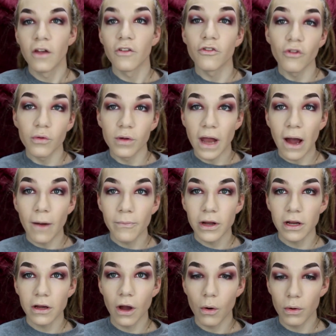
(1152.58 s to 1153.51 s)
So now I'm
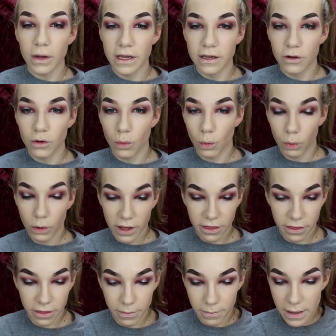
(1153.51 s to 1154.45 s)
gonna go in
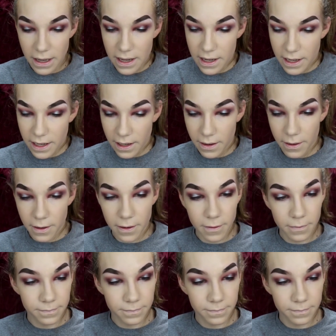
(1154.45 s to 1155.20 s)
with my